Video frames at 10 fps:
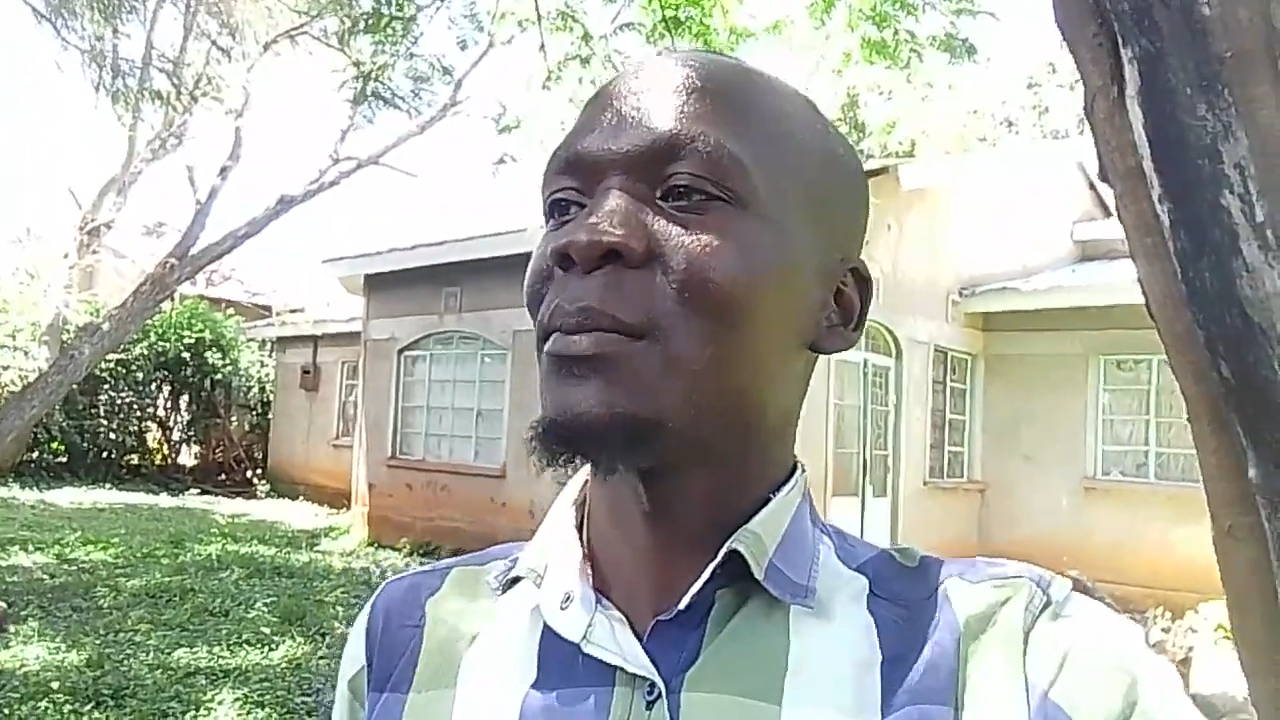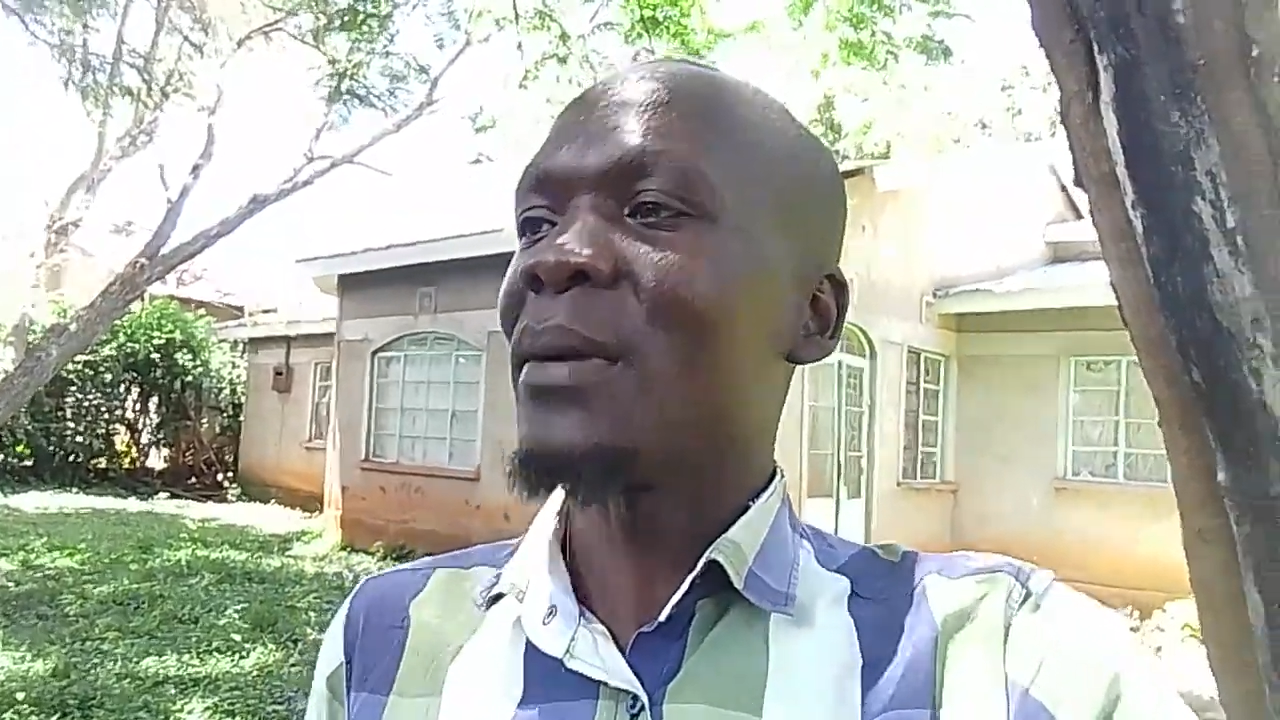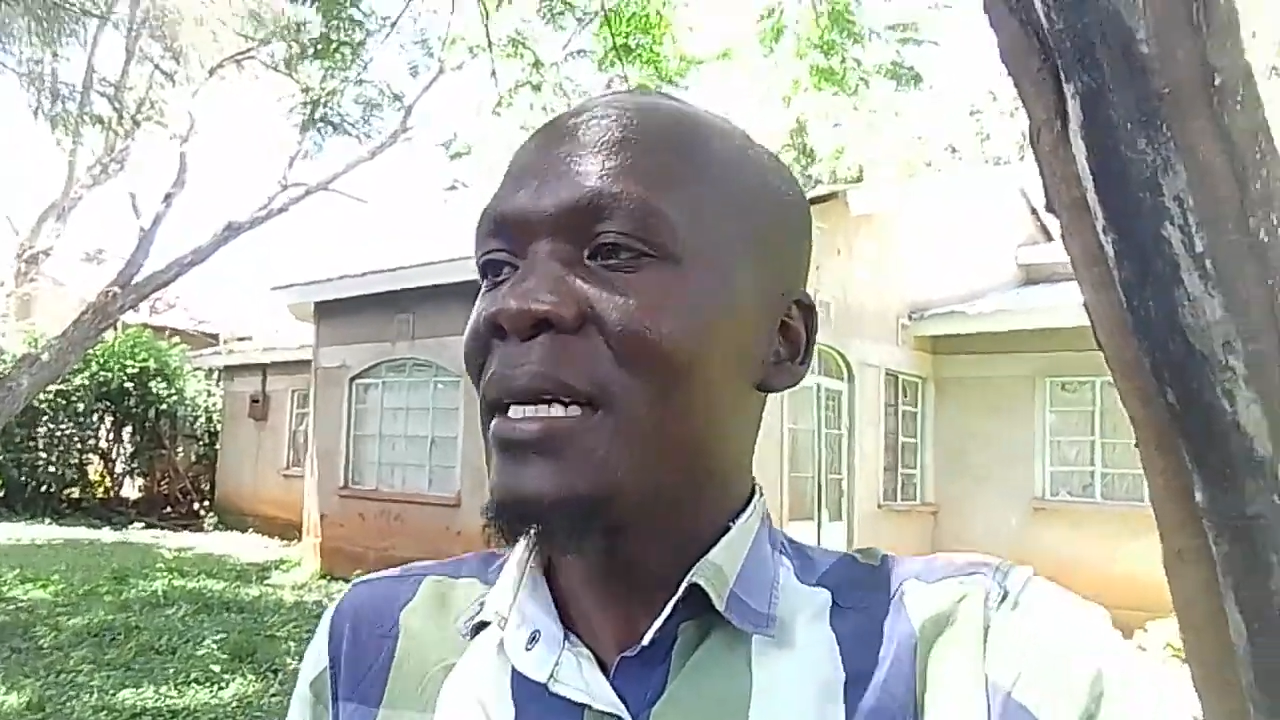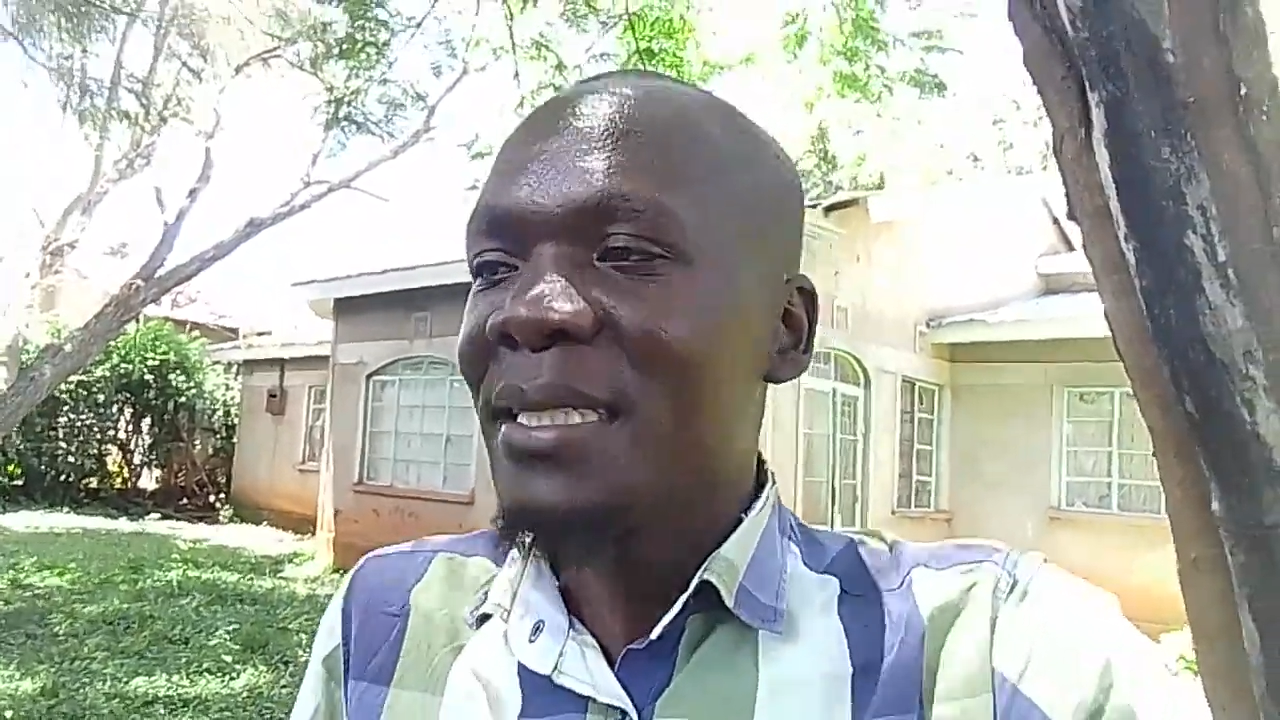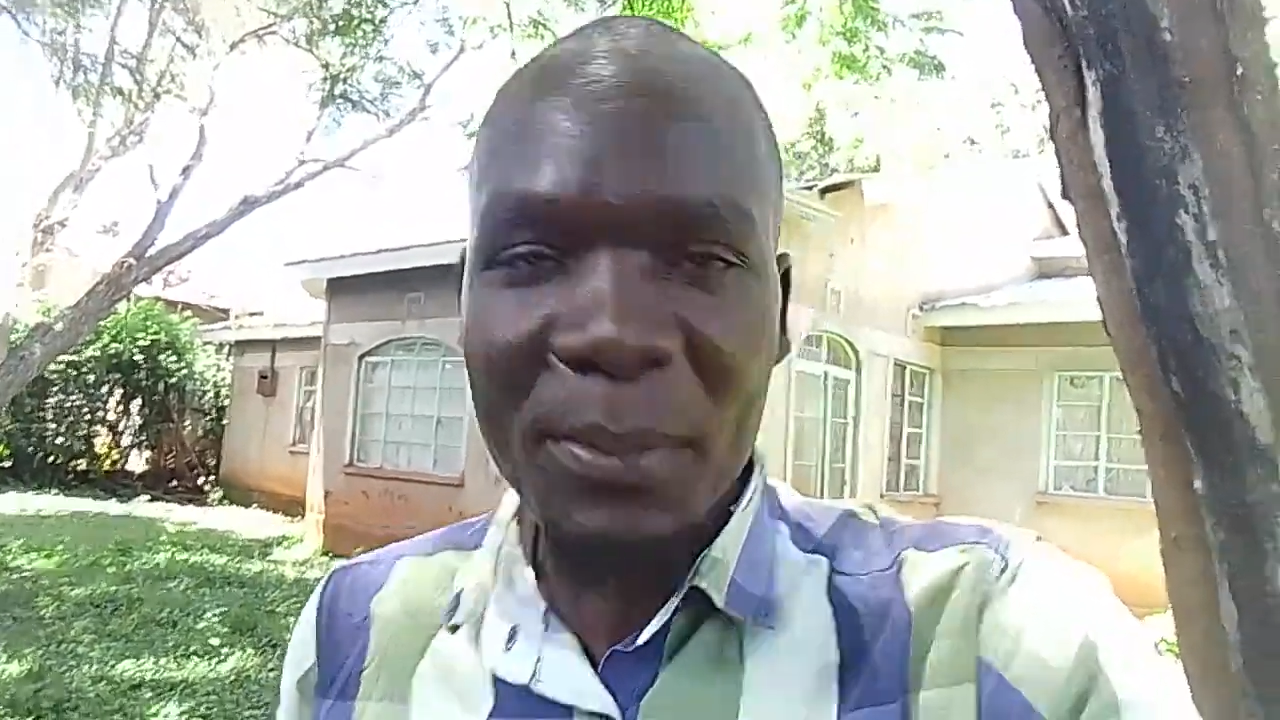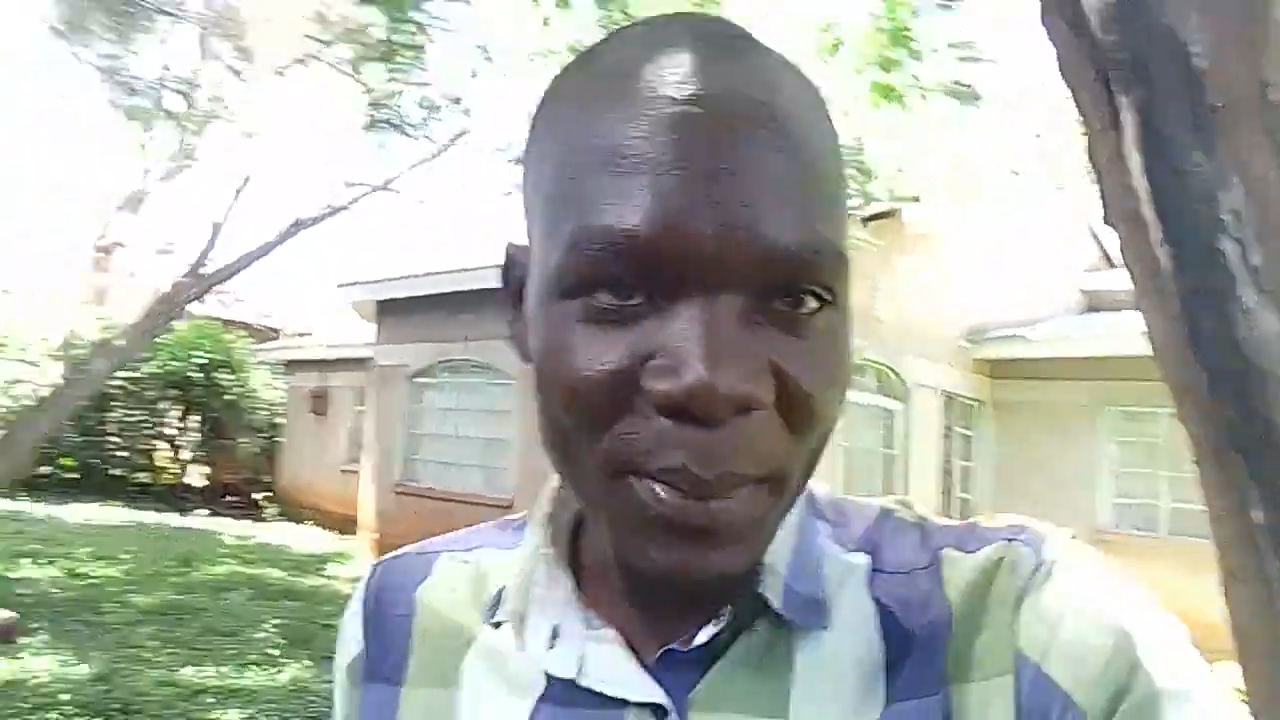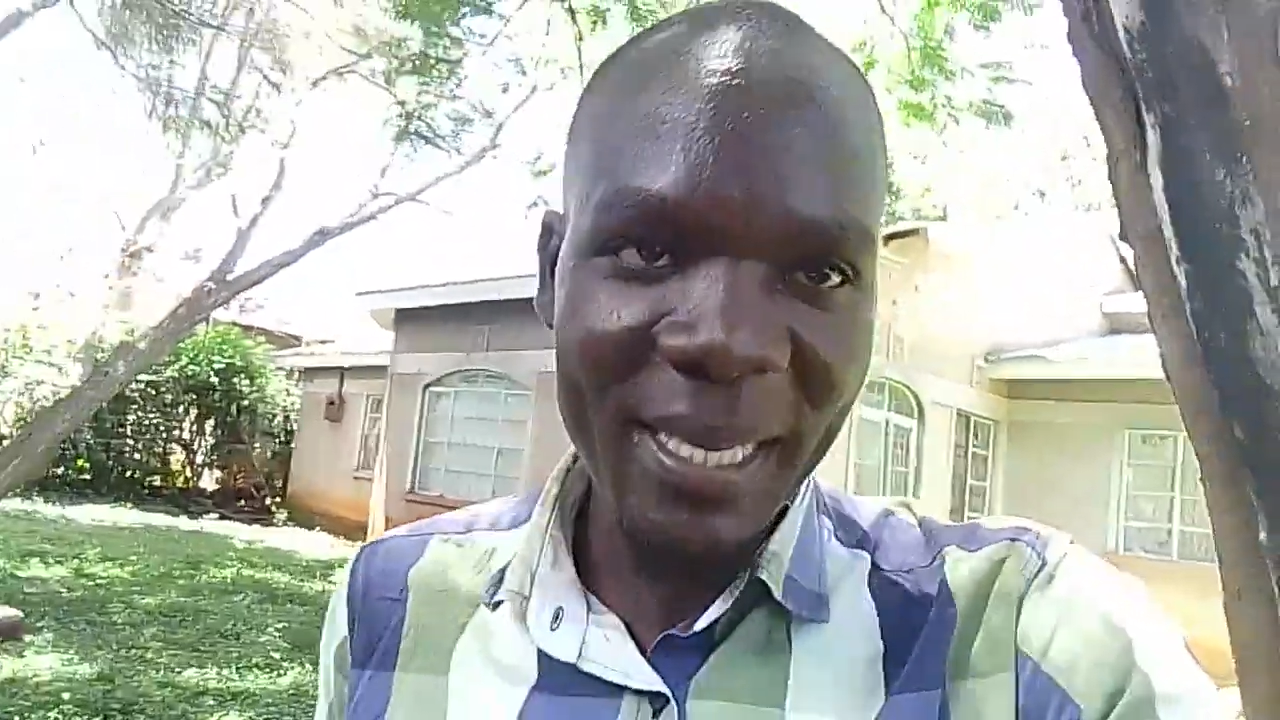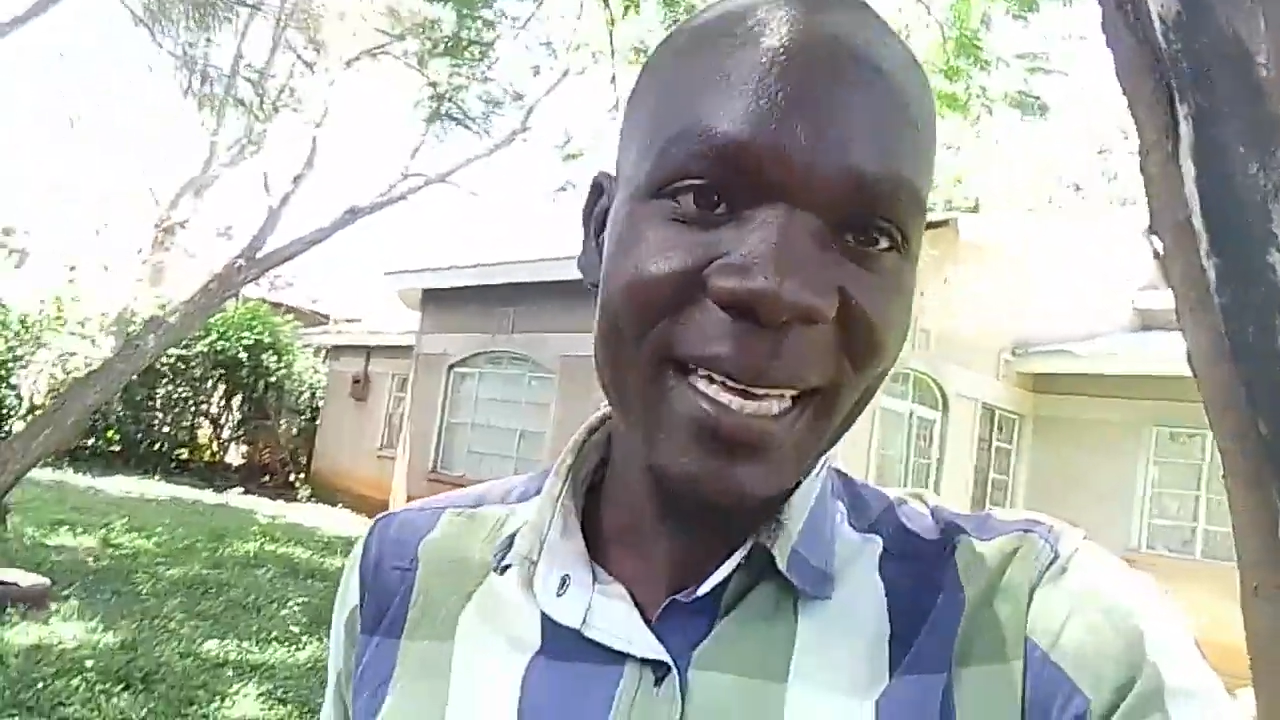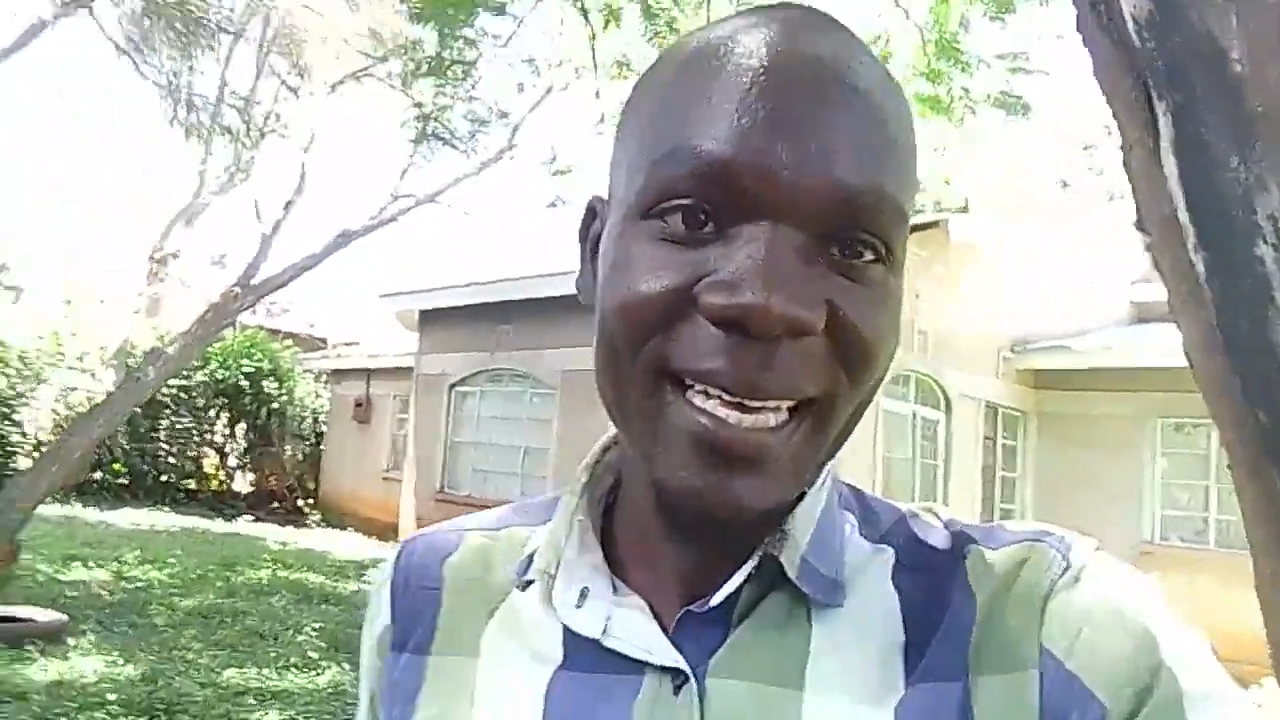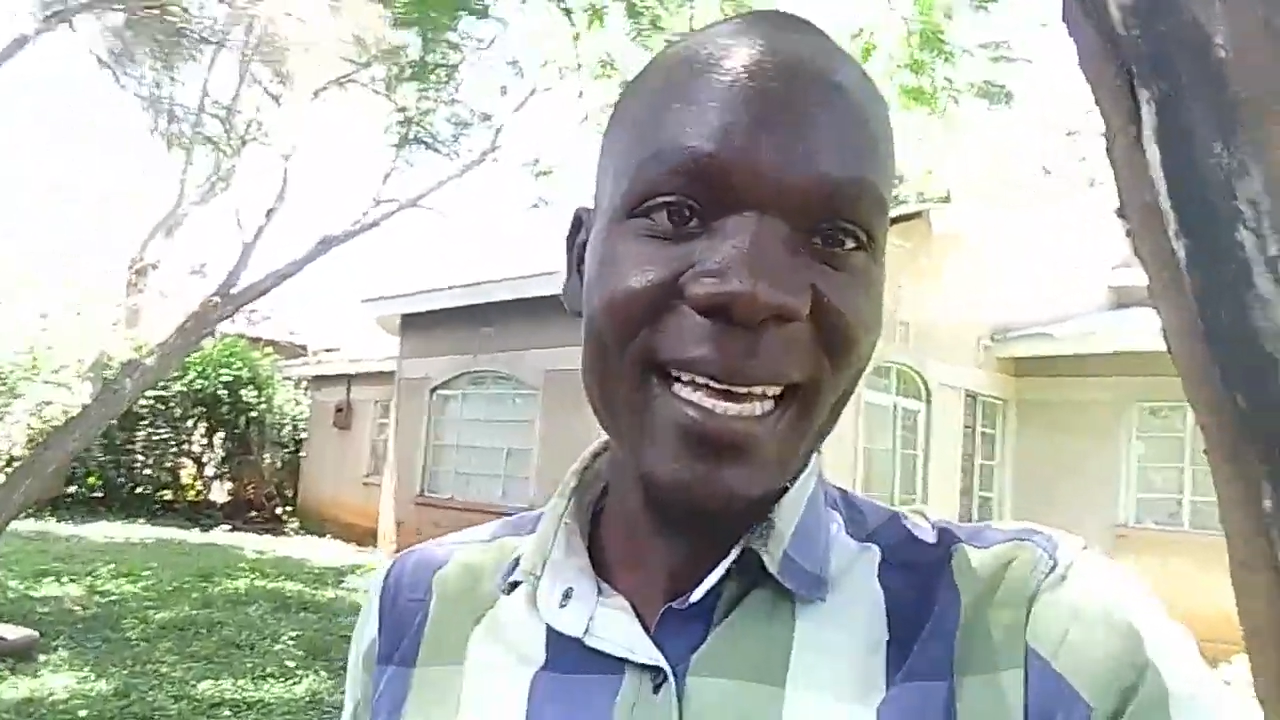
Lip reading: surprised me.